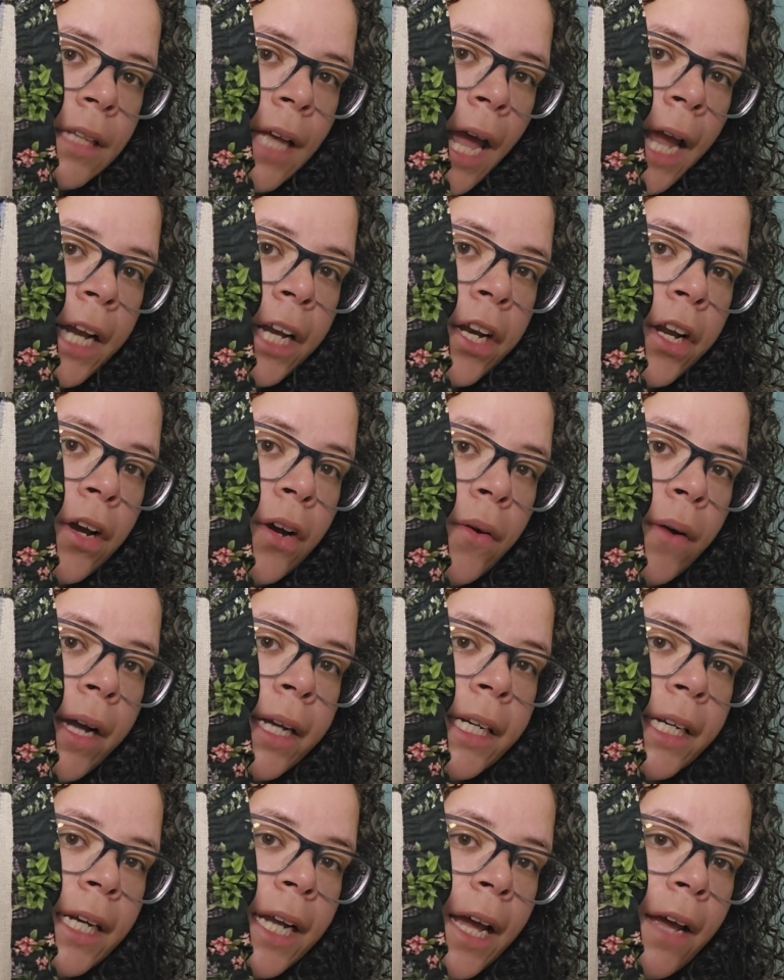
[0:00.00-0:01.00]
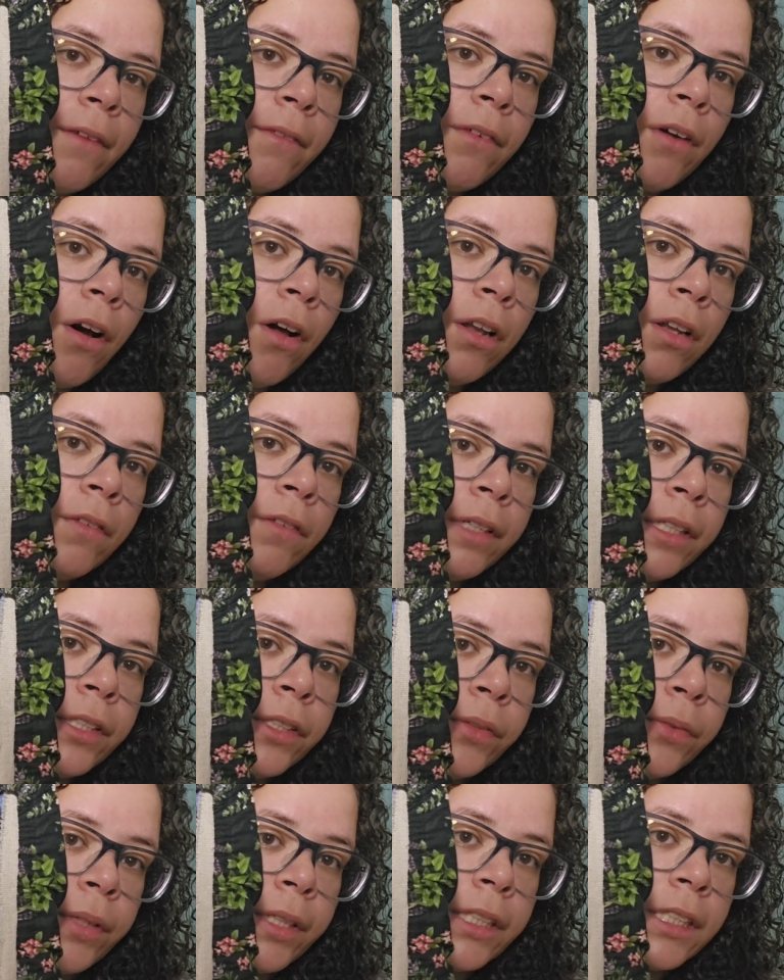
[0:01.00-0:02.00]
I know I didn't have all of
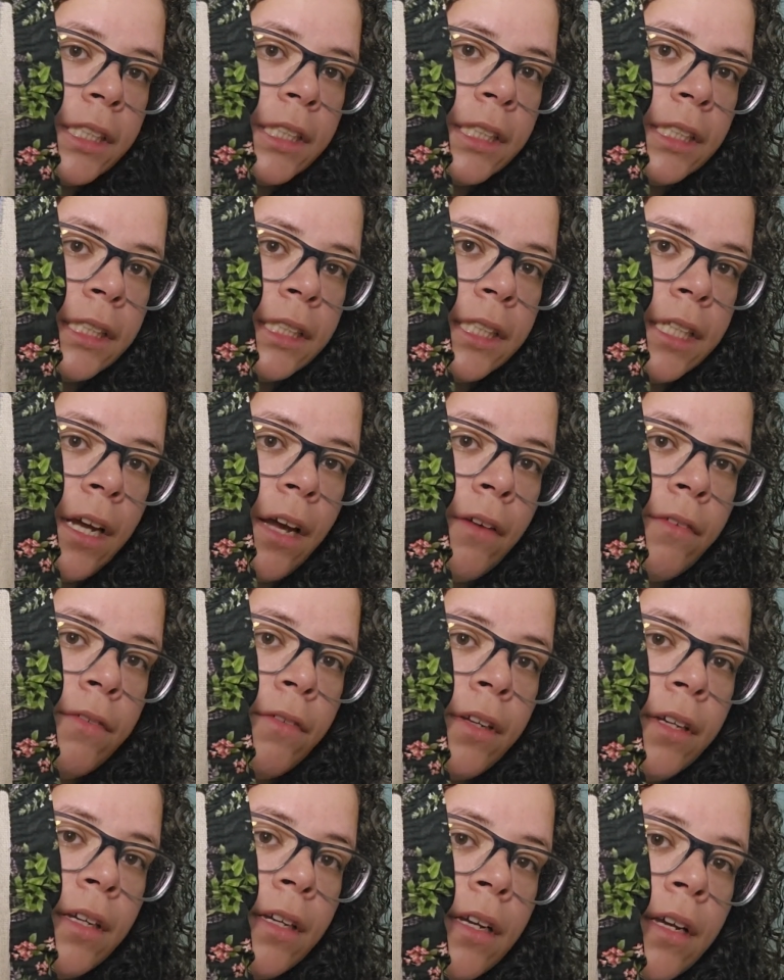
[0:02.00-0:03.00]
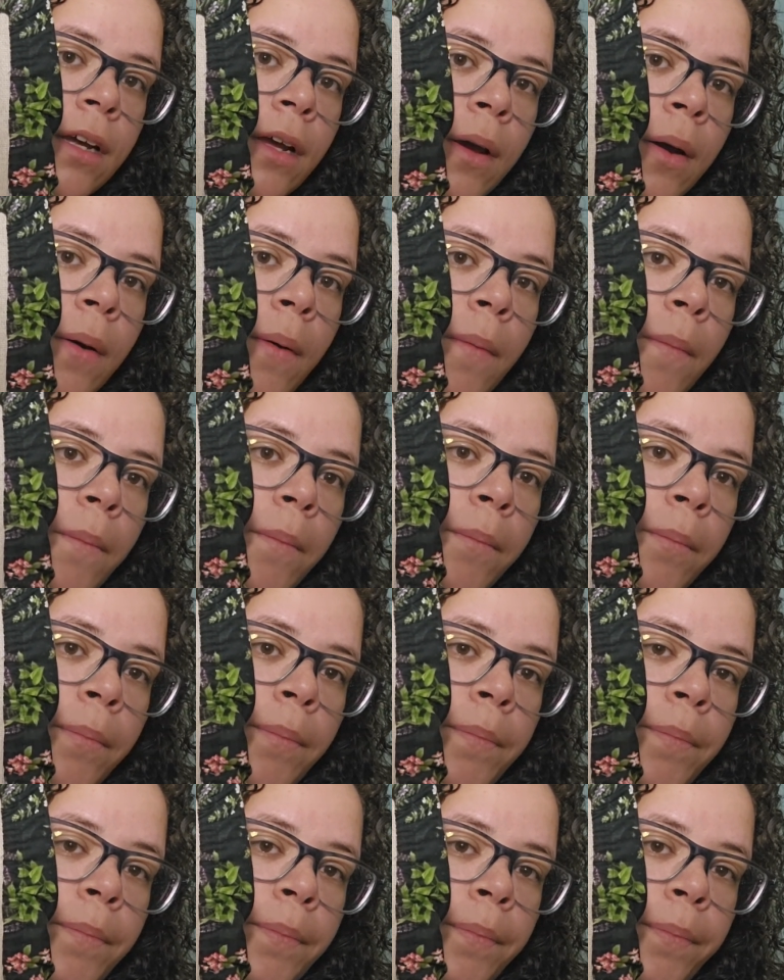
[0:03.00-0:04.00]
his wrists and stuff,
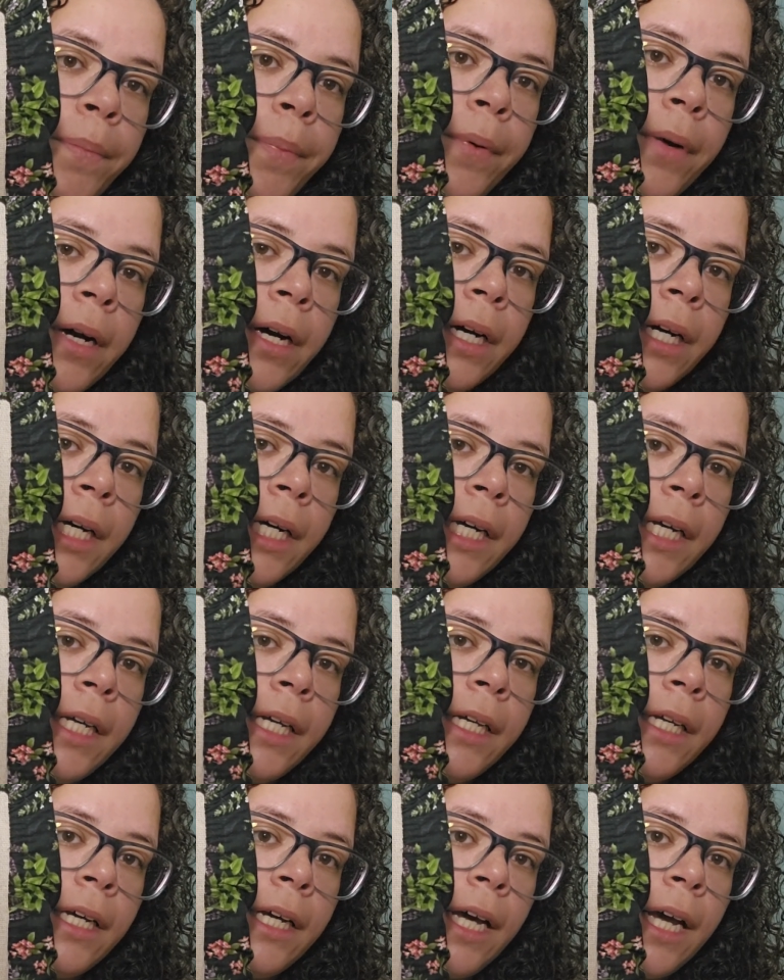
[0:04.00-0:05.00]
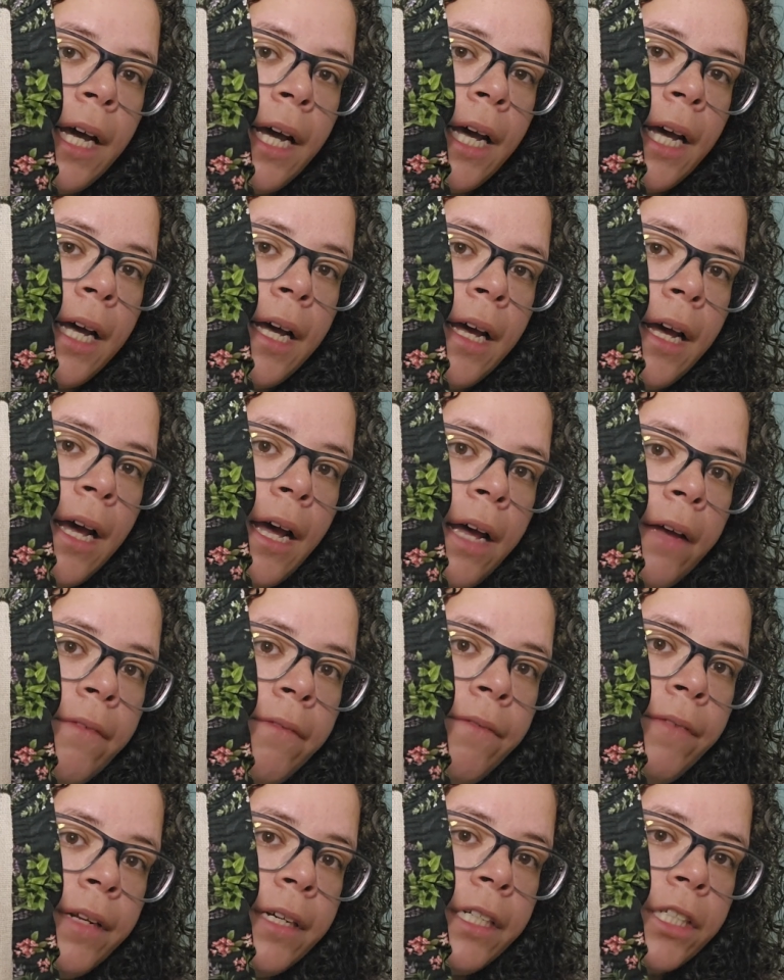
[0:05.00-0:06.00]
but I
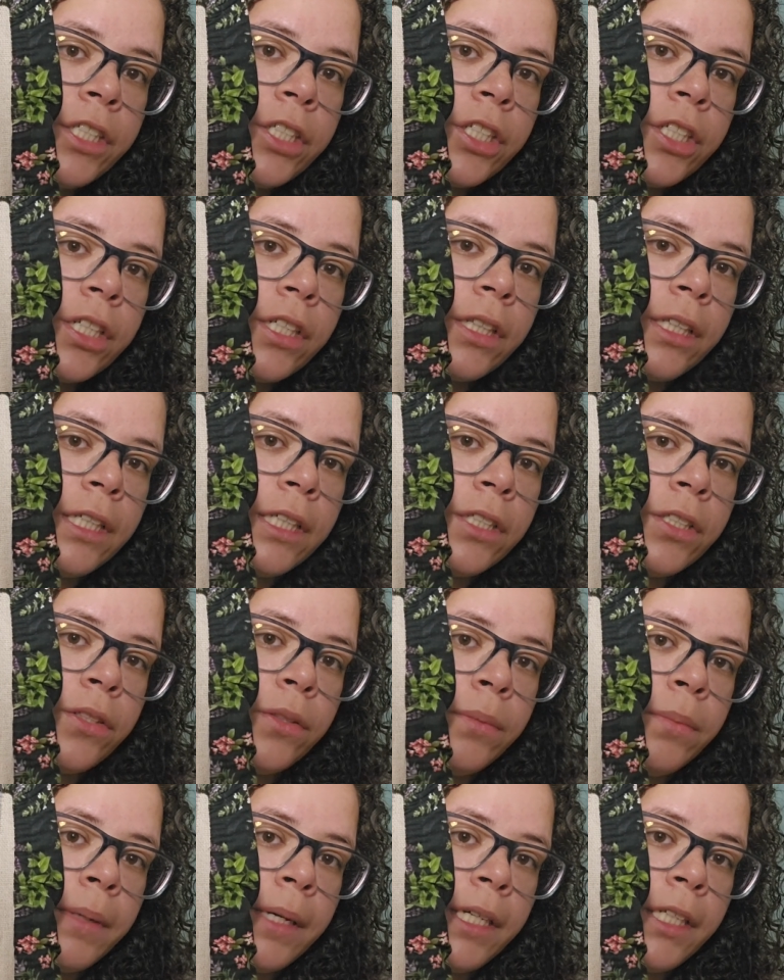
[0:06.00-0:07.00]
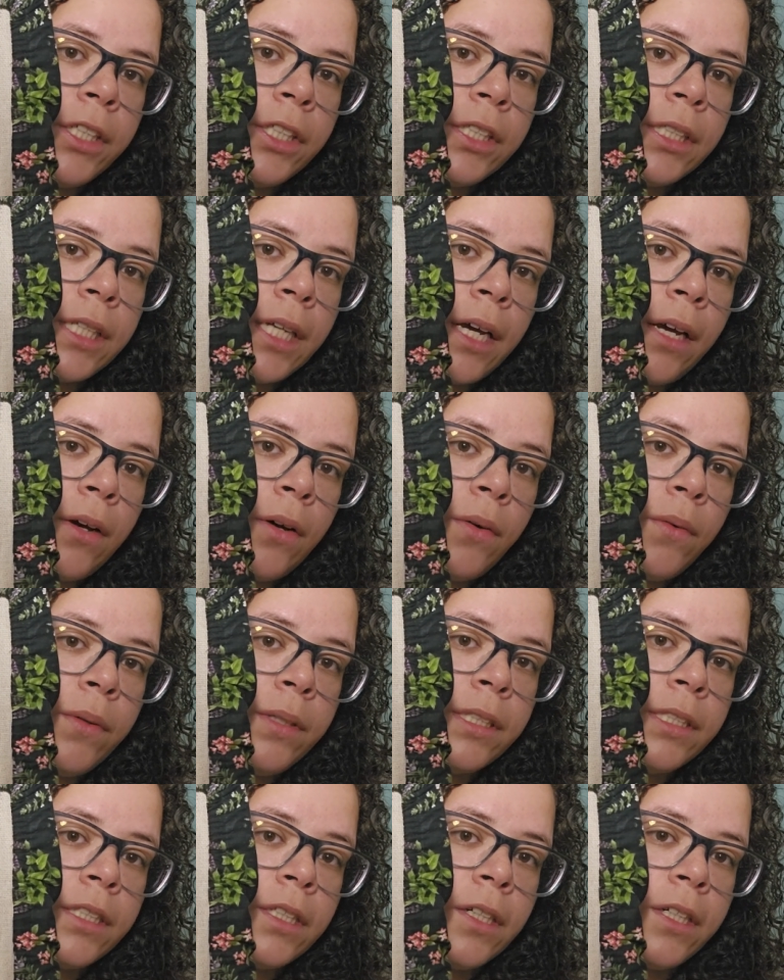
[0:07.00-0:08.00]
finished these 2 pages out
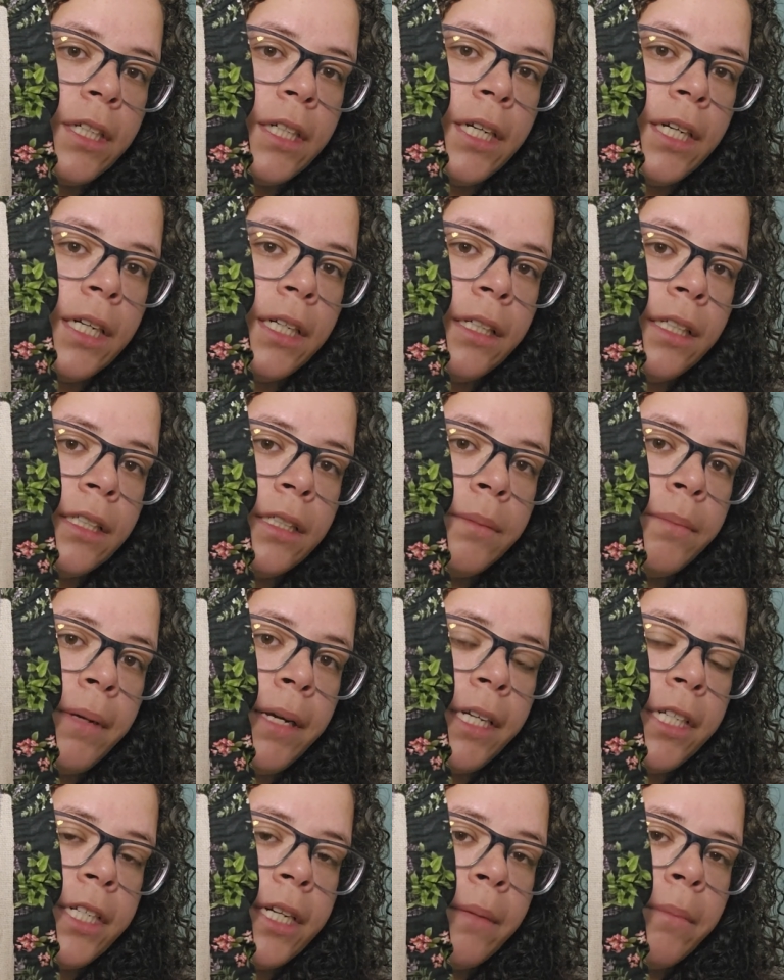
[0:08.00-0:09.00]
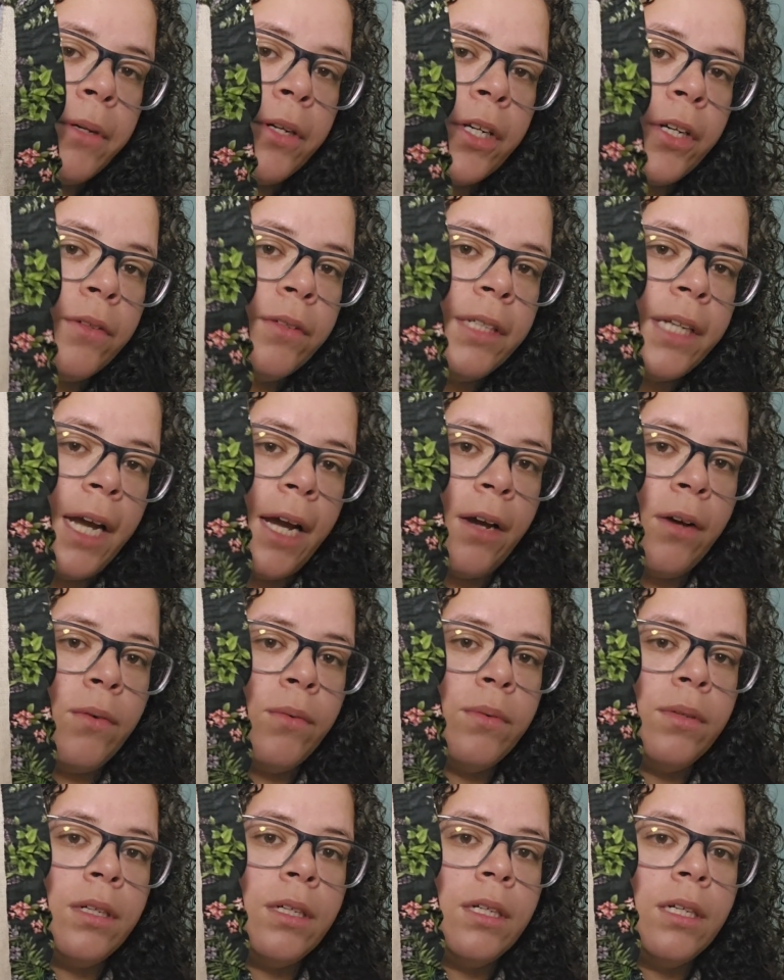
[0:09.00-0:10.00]
and started on this page. And I'm going to go
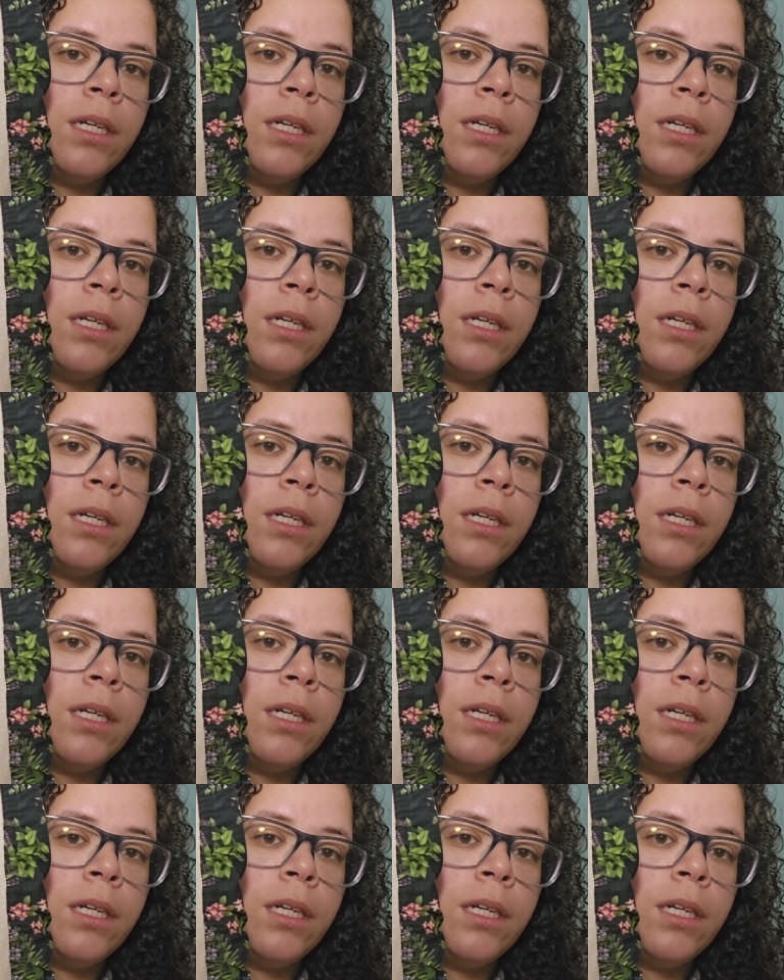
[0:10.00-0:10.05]
down